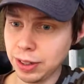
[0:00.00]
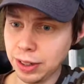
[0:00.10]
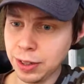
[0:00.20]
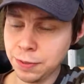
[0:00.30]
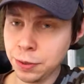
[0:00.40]

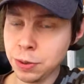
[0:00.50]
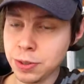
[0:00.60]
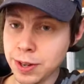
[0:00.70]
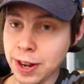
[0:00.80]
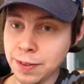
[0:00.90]
eat
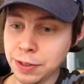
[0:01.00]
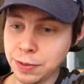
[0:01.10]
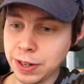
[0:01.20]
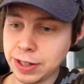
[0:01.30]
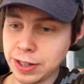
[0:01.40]
foods that have
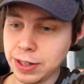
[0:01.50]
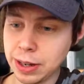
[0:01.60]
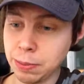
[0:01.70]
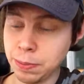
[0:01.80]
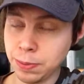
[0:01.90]
these fats in
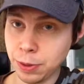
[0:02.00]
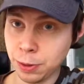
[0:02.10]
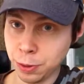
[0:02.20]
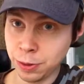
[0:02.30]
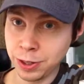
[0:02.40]
them
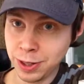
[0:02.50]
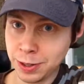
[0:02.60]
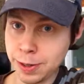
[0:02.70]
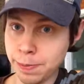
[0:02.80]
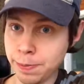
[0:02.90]
in order to
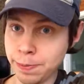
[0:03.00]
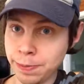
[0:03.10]
get them.